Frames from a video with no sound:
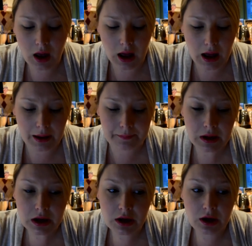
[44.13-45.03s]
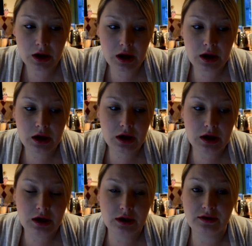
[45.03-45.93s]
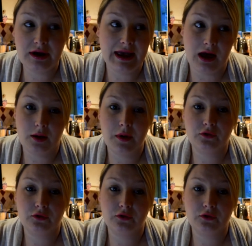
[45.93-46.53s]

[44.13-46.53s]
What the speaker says: I might